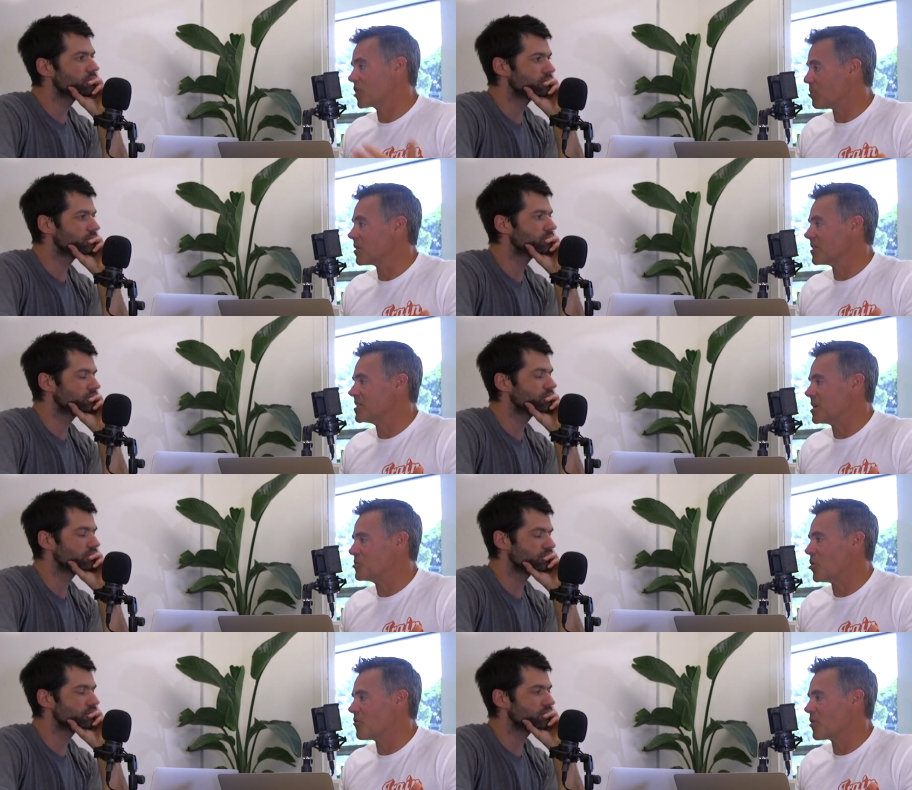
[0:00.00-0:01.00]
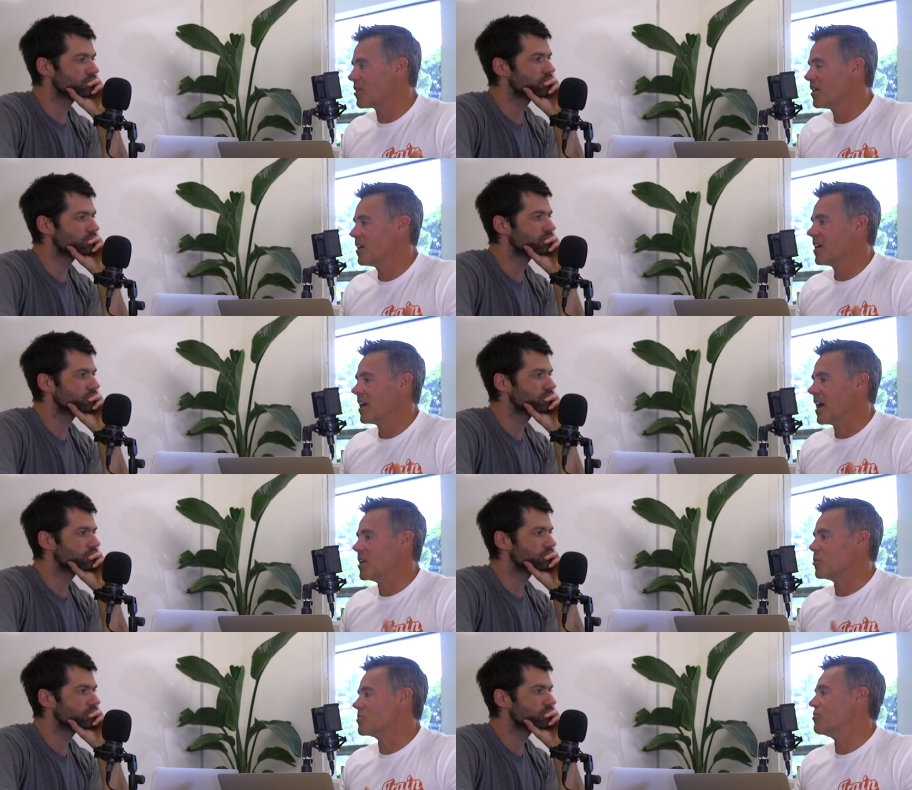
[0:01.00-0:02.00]
Speaker 1: completely tipped over,
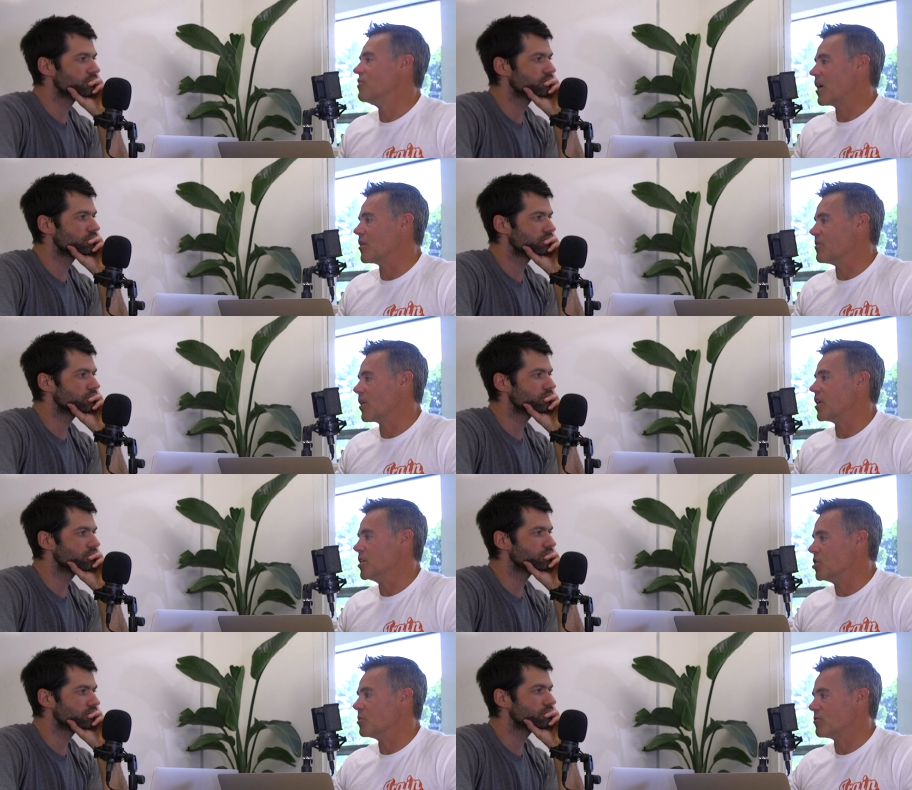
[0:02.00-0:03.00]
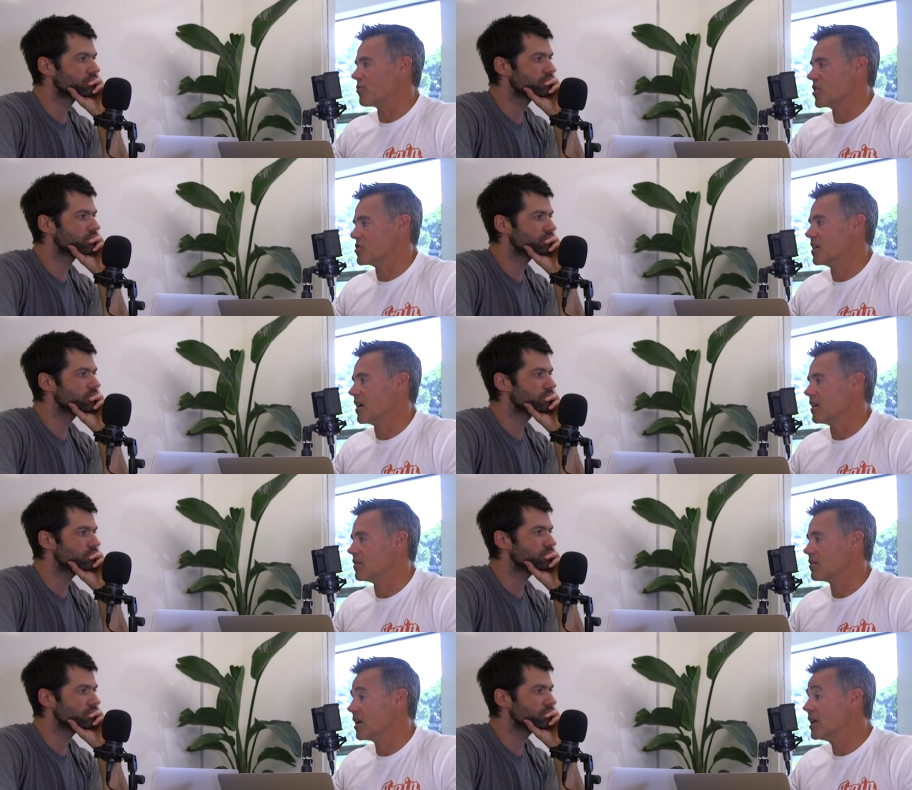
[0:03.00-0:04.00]
and it was very, very new and fresh again
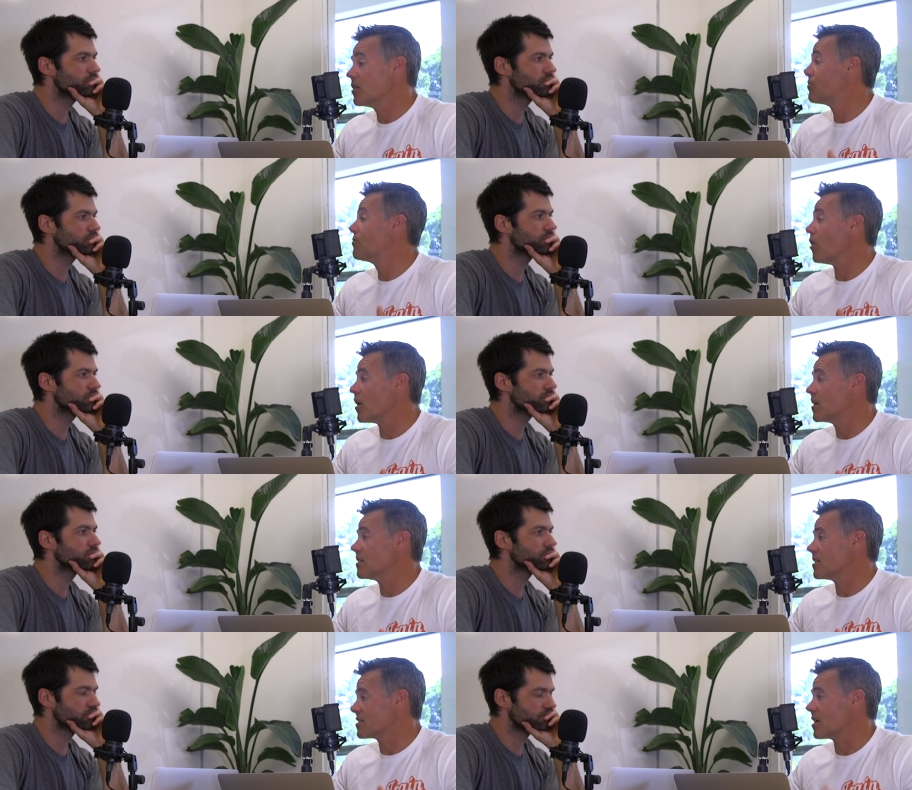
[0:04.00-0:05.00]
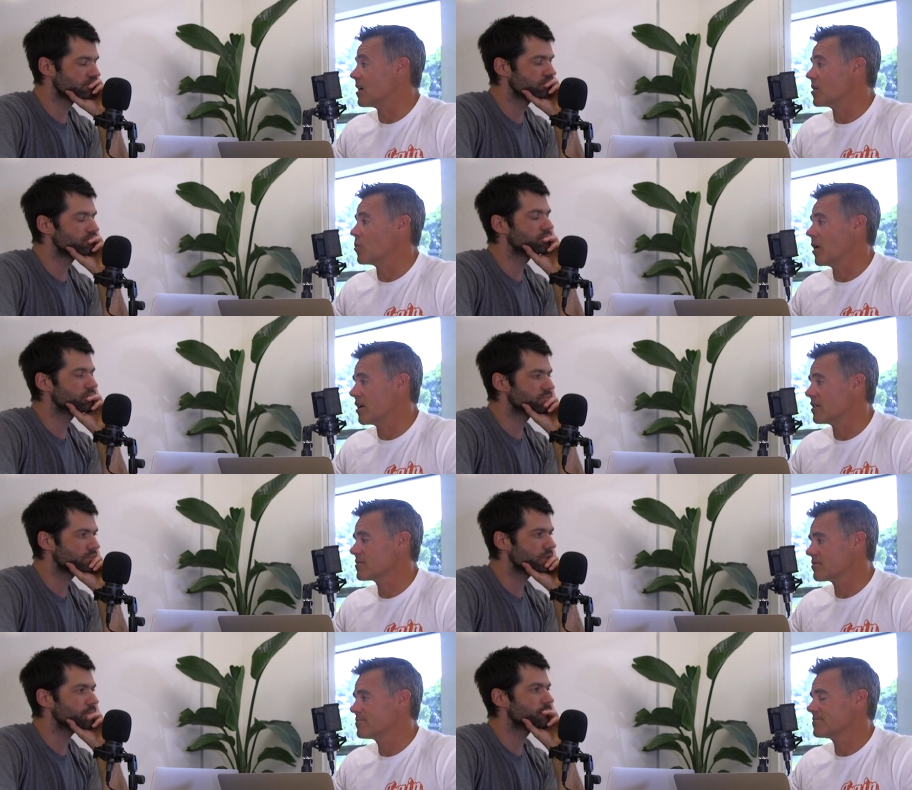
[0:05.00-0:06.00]
mm-hmm. in a fun and exciting way.
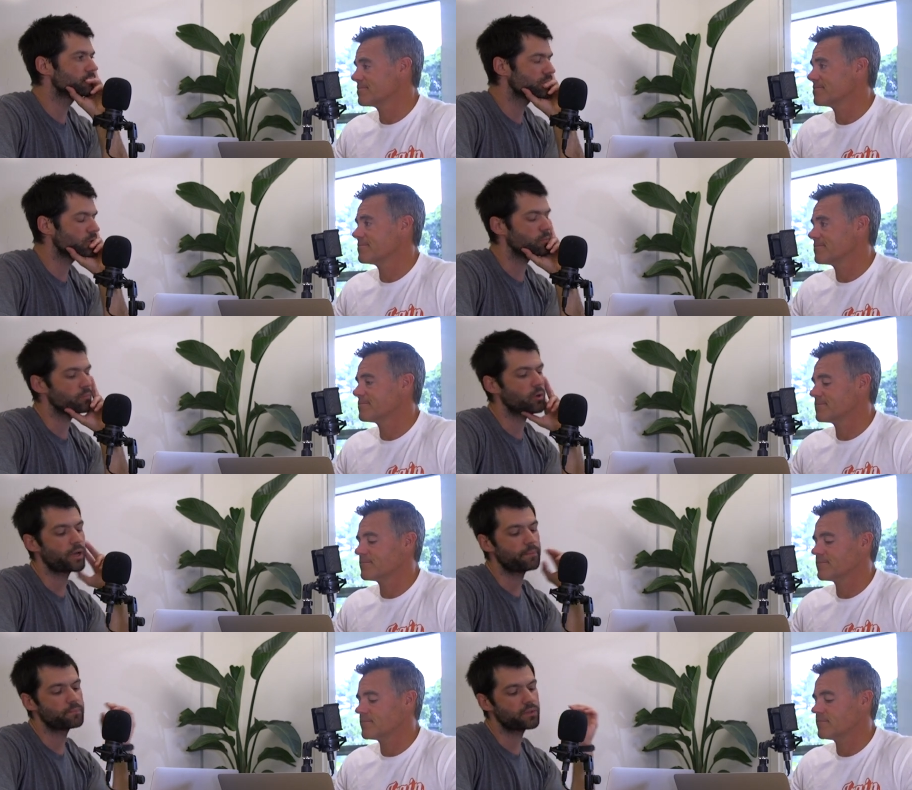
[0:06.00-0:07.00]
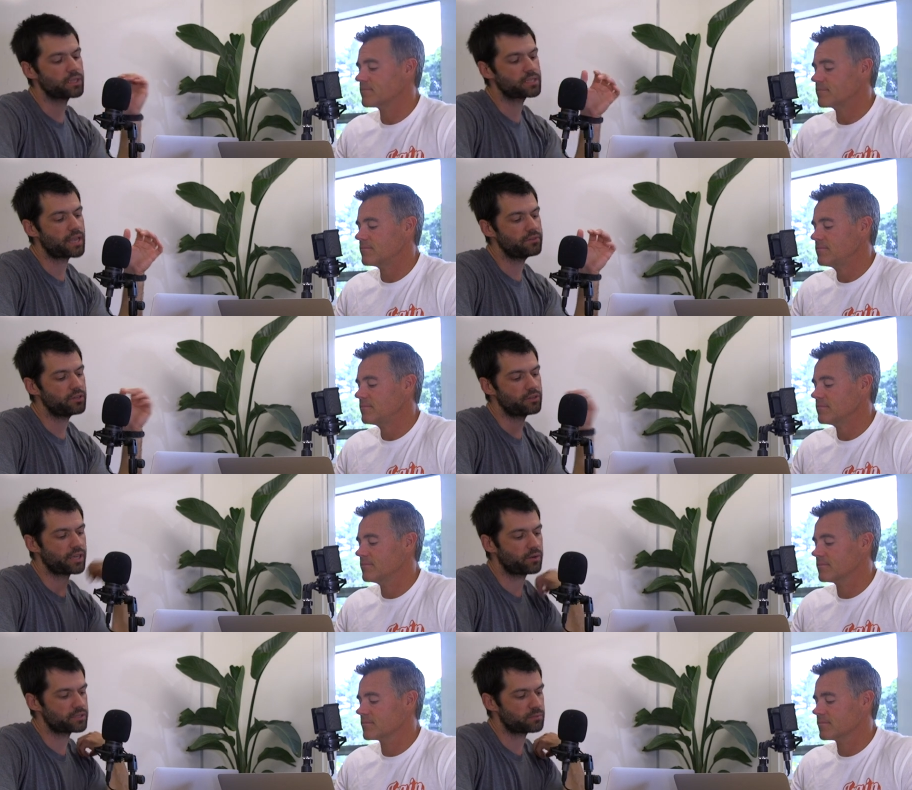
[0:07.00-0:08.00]
Speaker 2: Yep. Cool. Okay, let's dive into your
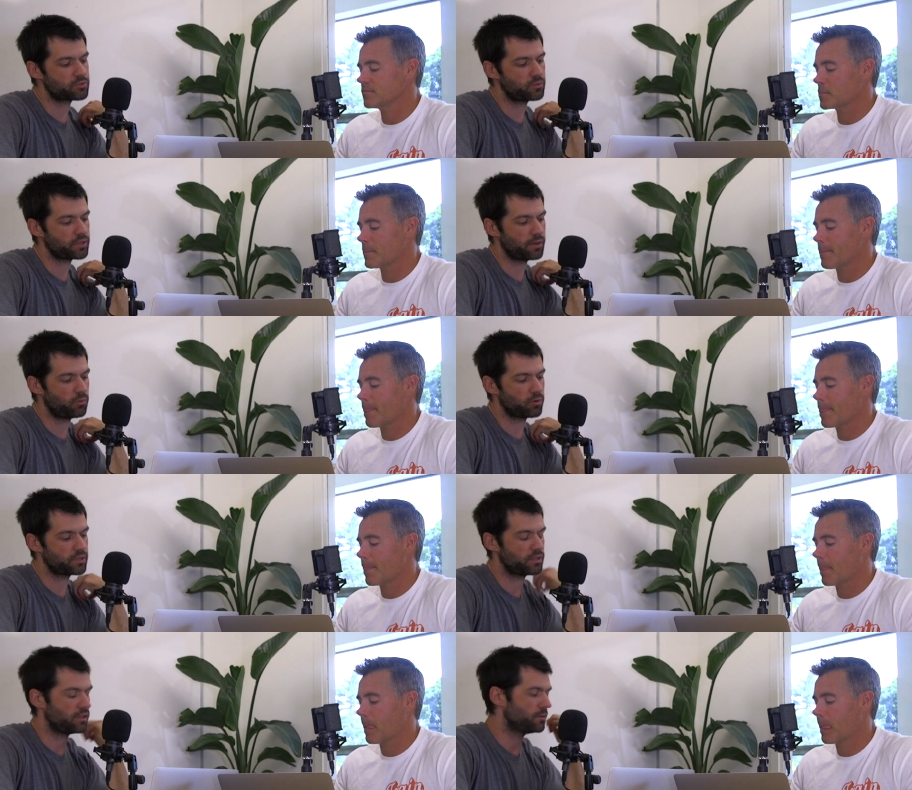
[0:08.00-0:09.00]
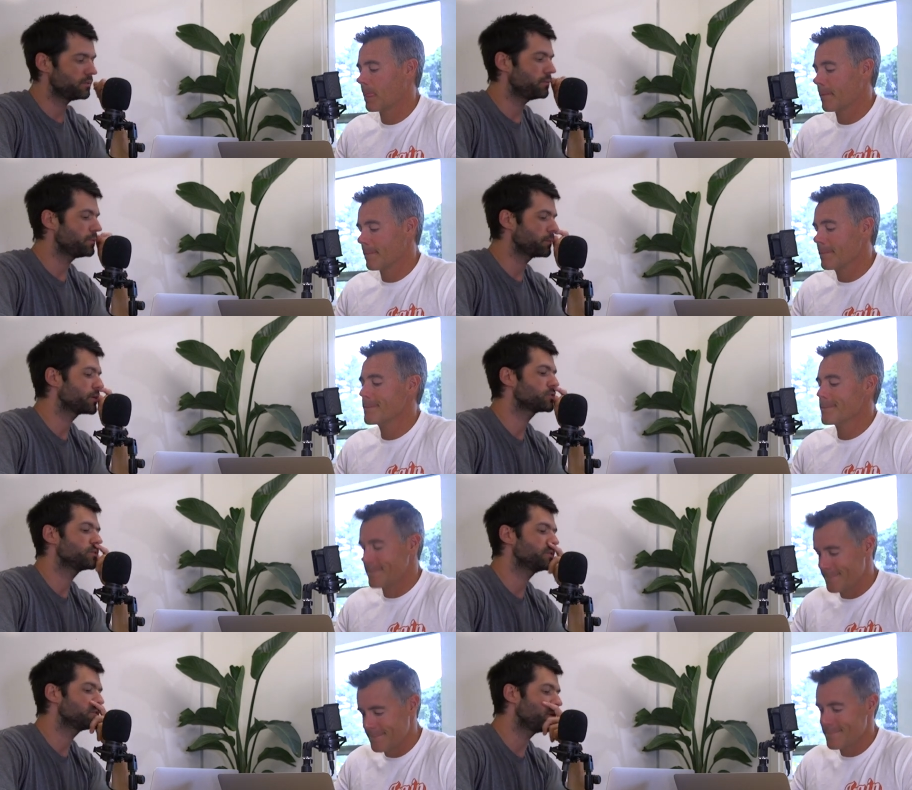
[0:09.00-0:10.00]
takeaways. I'm sure we'll get more into the the big
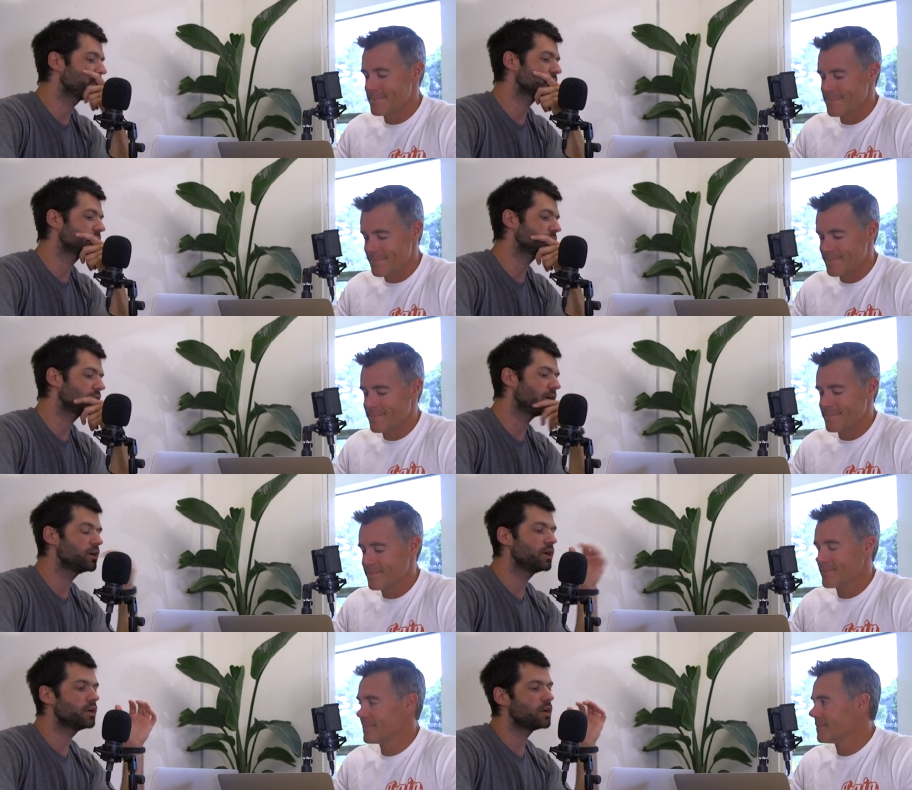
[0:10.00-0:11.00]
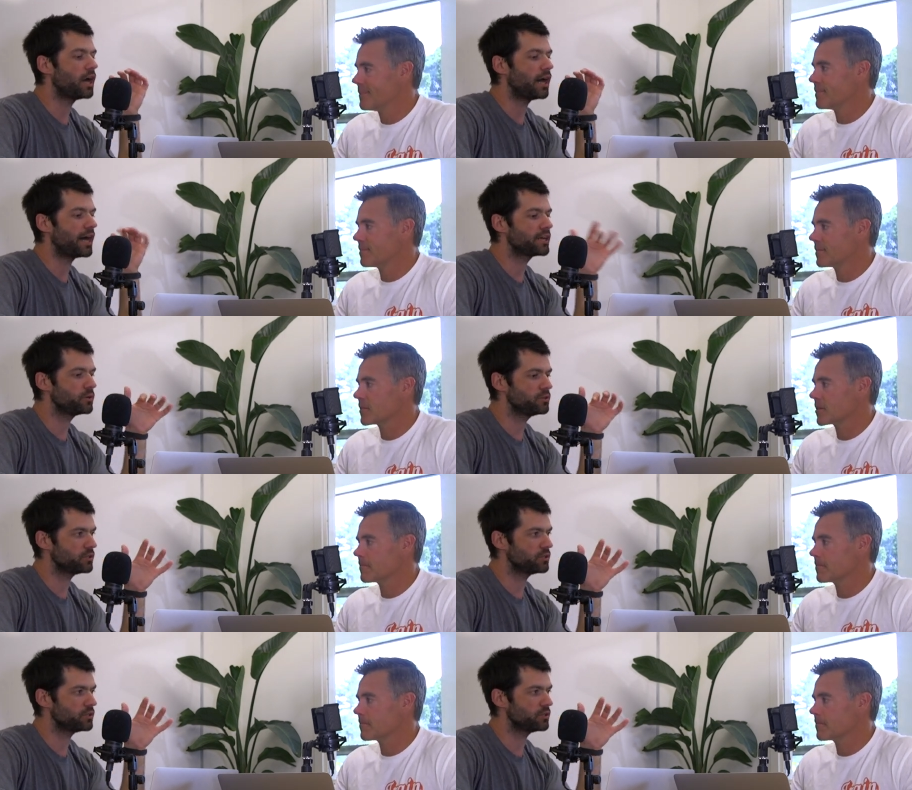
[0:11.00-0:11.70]
picture and small picture as we go. Uh, how do you want to do